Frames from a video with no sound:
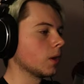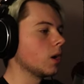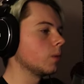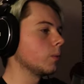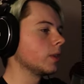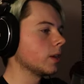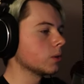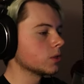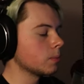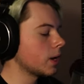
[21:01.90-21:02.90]
Oh, wait, there
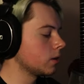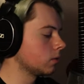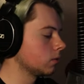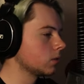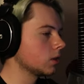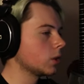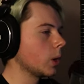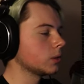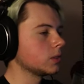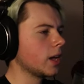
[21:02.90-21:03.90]
was the button to go
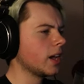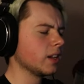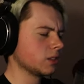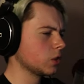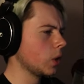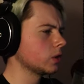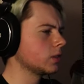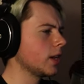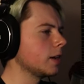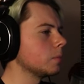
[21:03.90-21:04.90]
outside to go
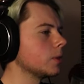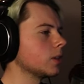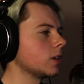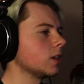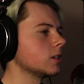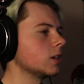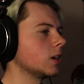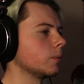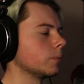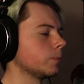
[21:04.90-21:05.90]
outside, but the key is here.